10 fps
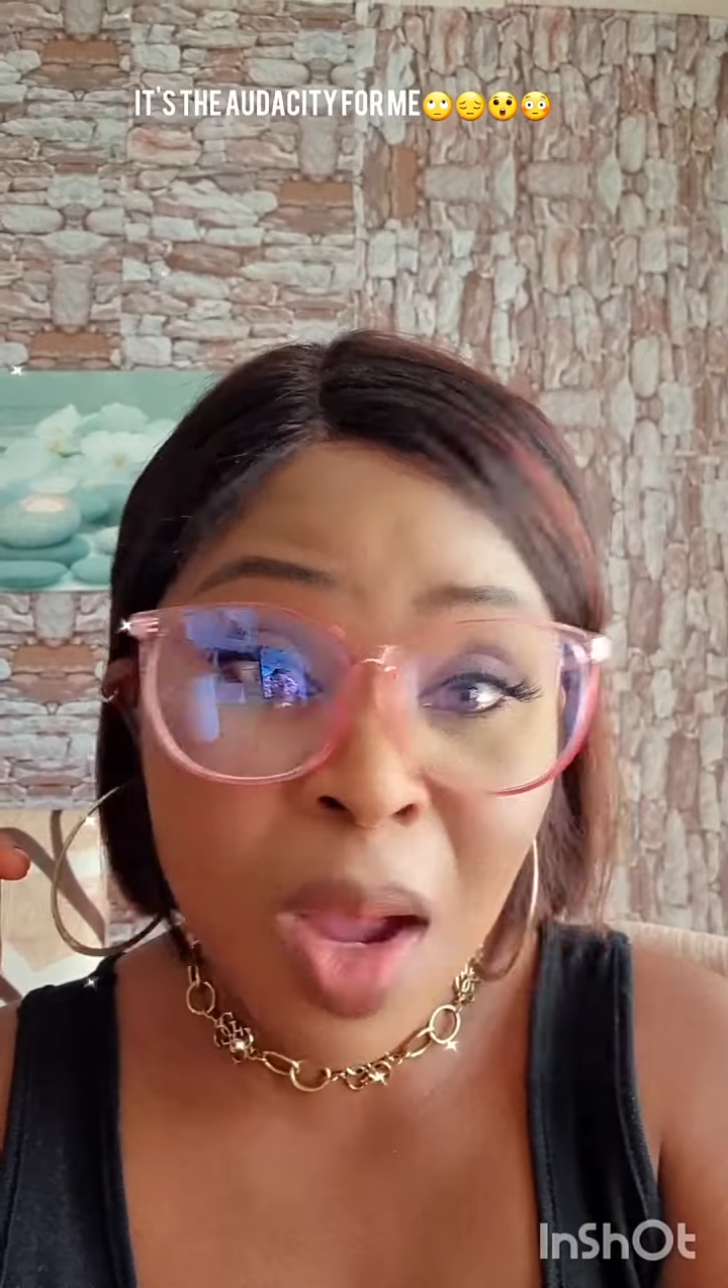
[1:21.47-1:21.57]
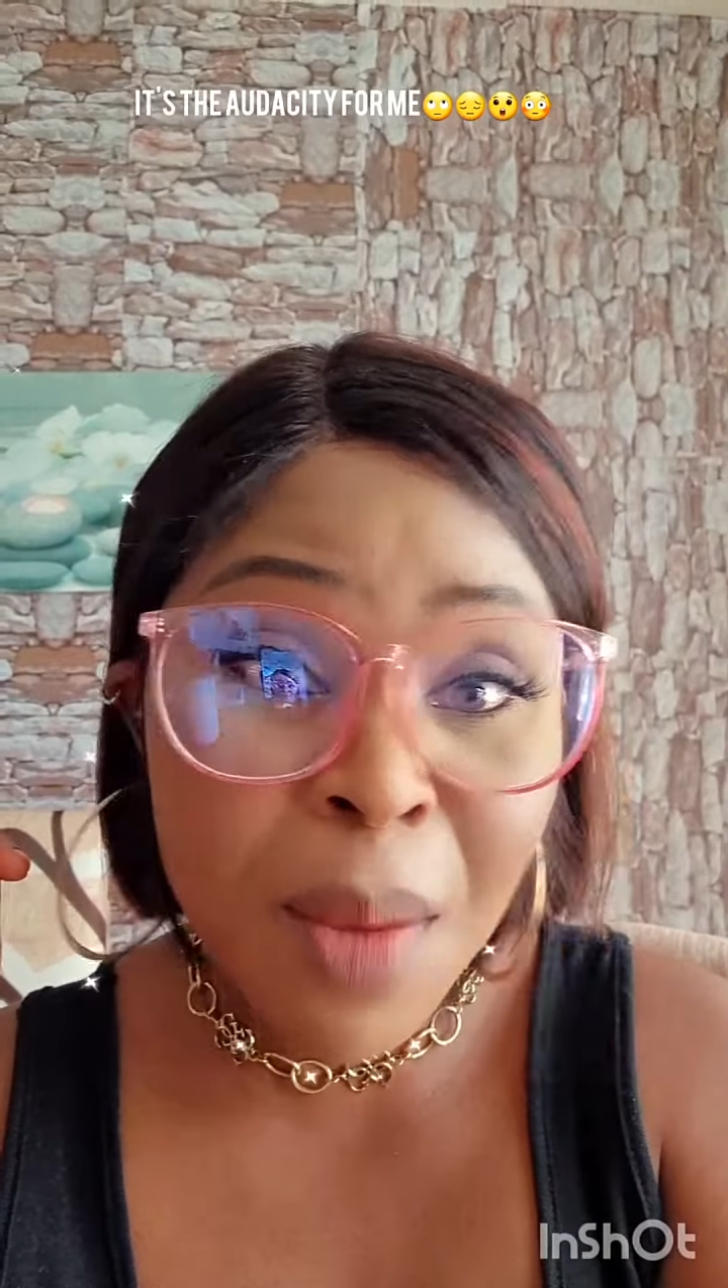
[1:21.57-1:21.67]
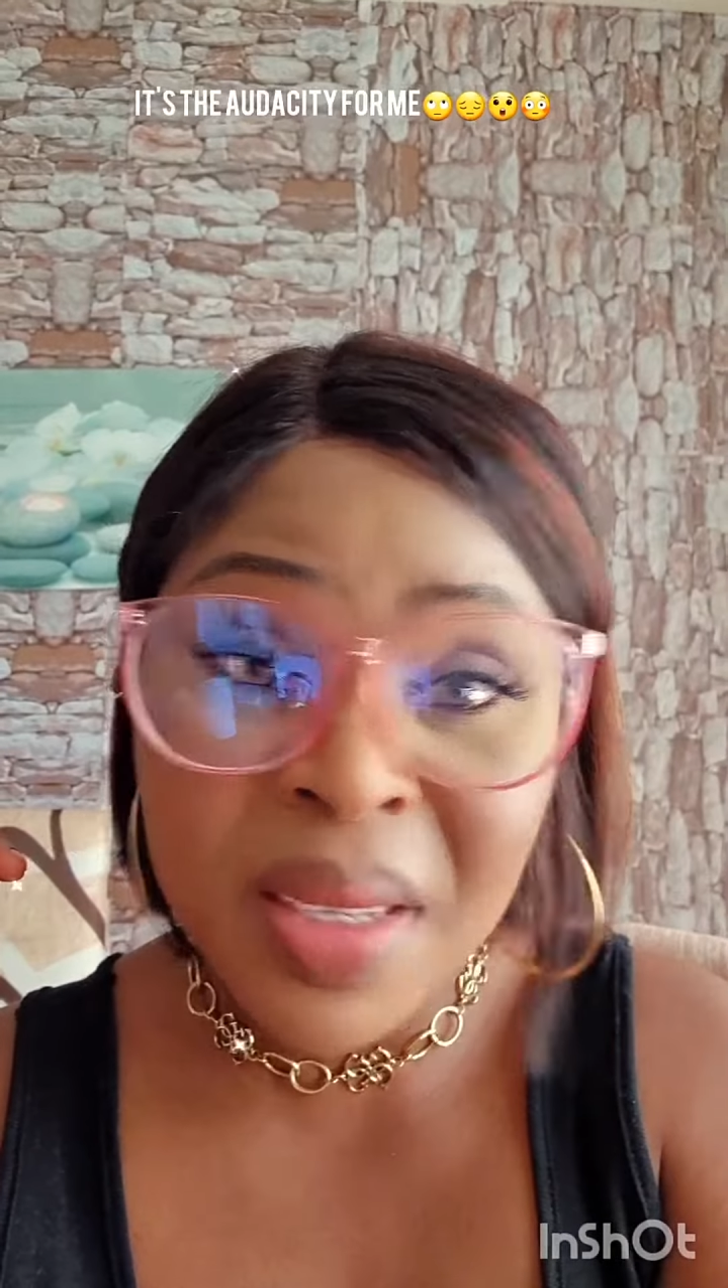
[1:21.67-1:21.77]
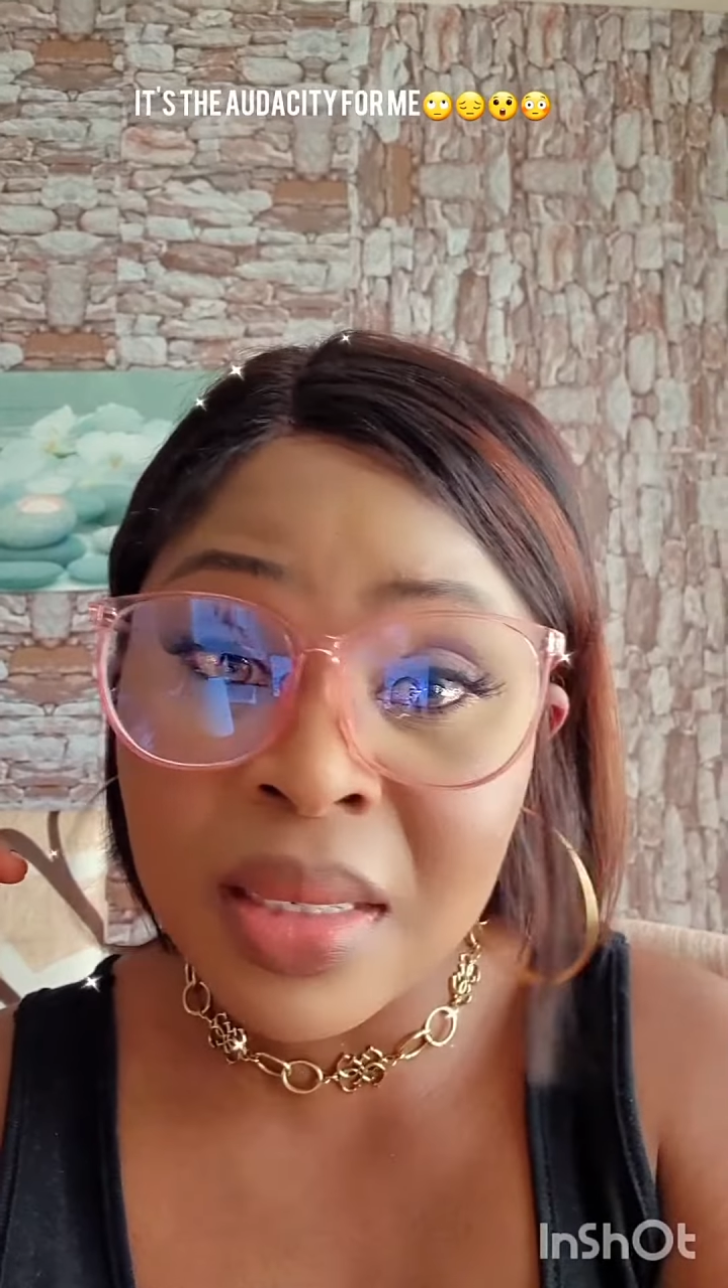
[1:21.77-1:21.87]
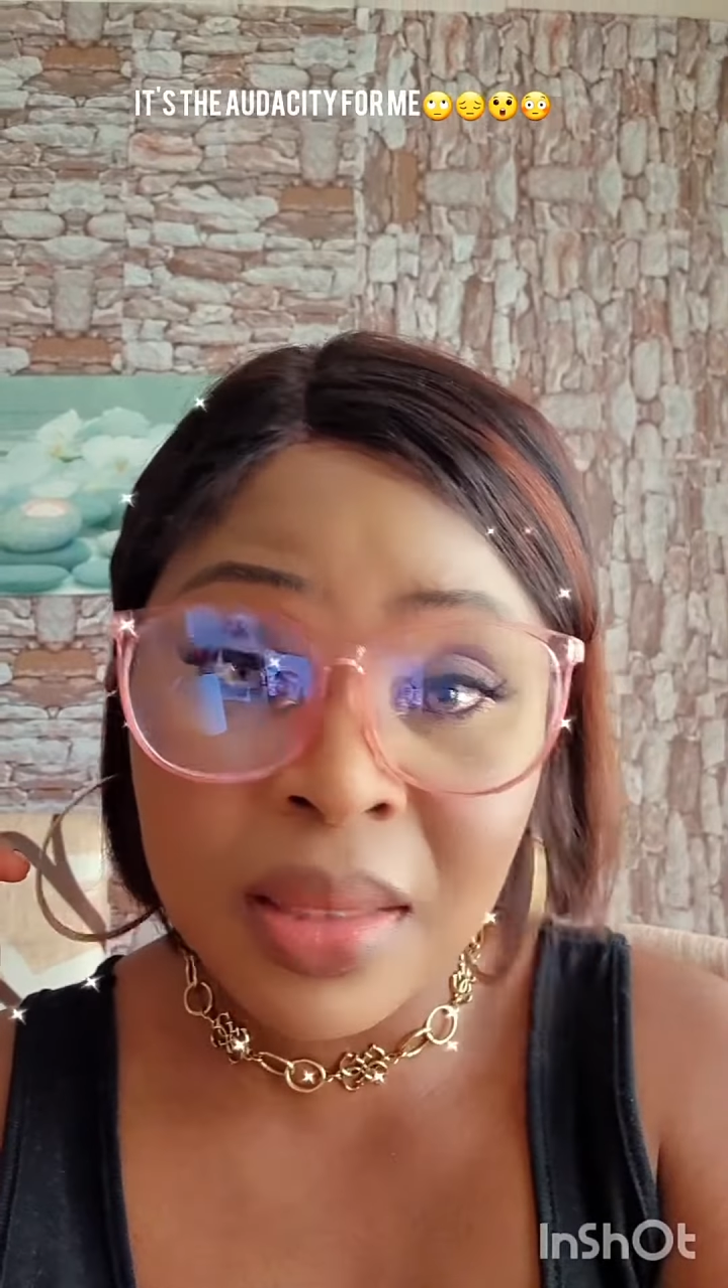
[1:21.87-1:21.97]

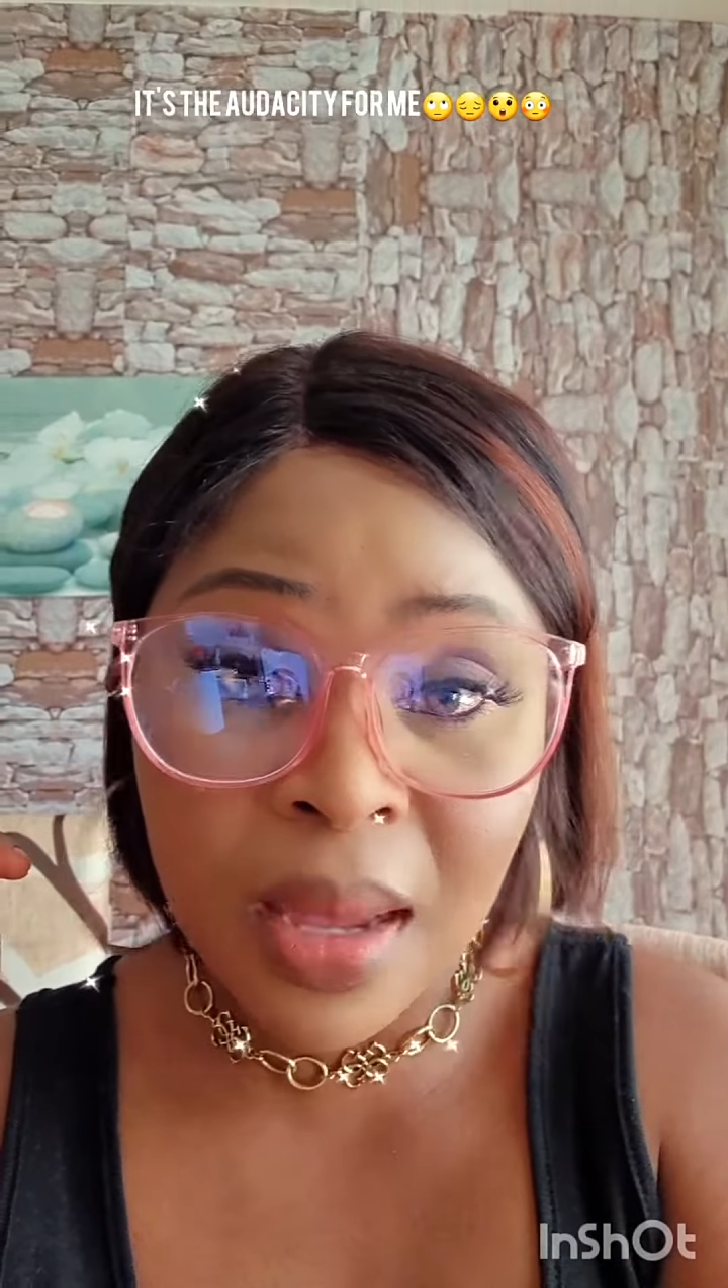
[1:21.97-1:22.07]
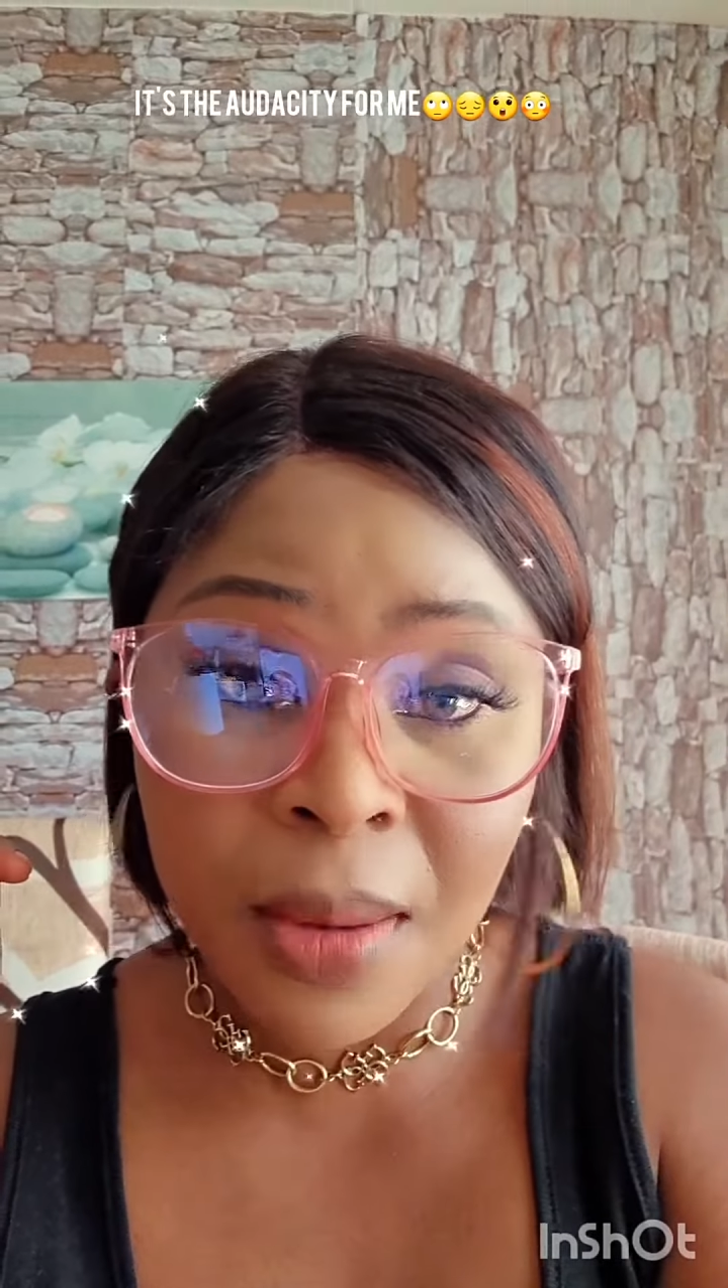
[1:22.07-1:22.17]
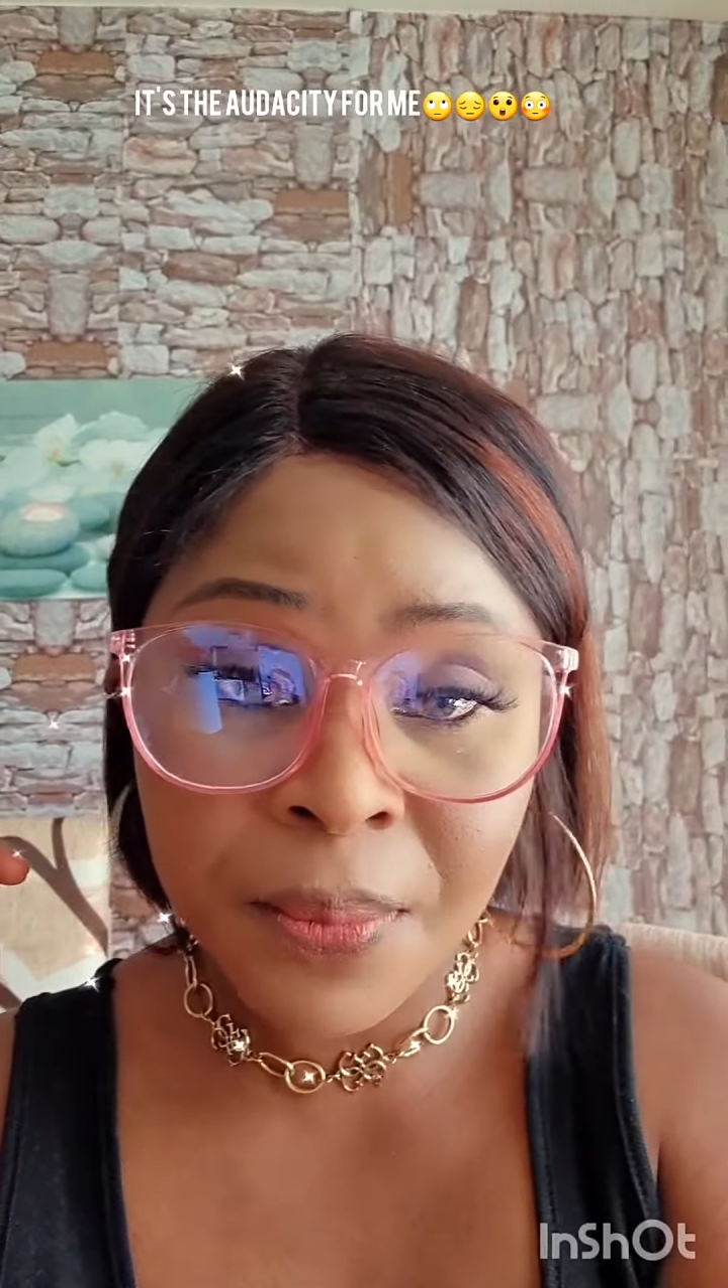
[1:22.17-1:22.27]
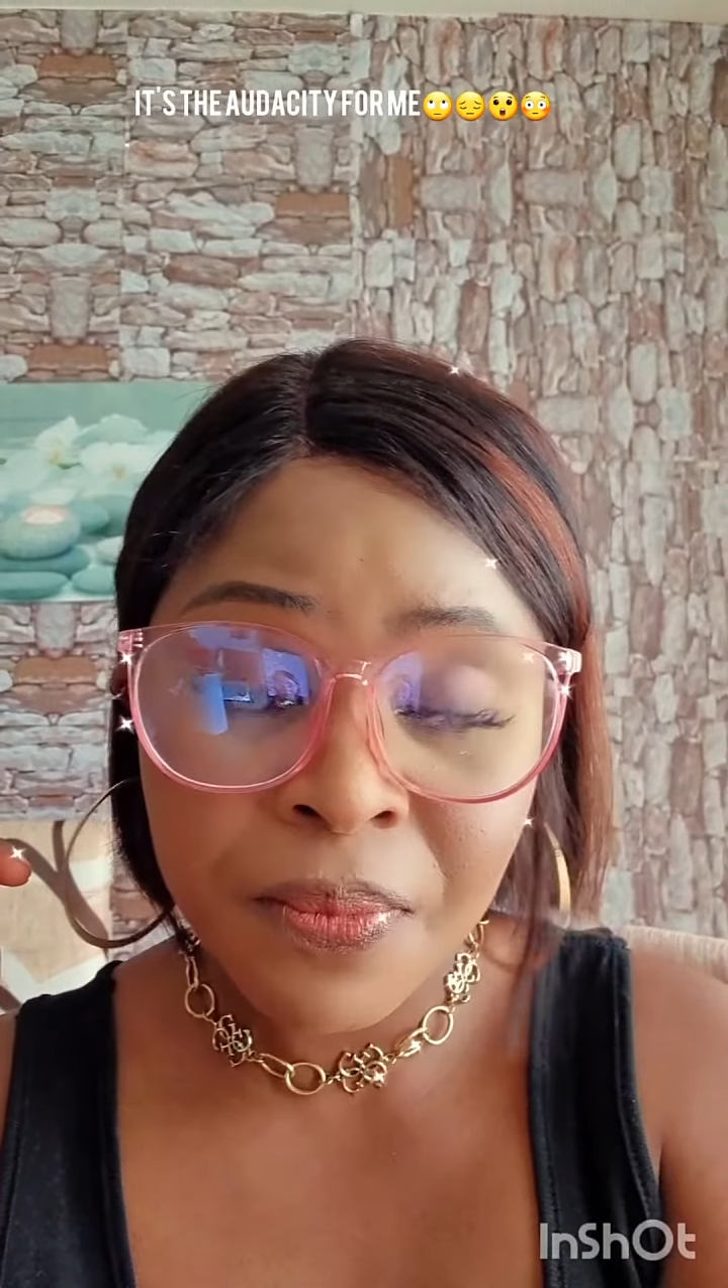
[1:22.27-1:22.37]
my sister.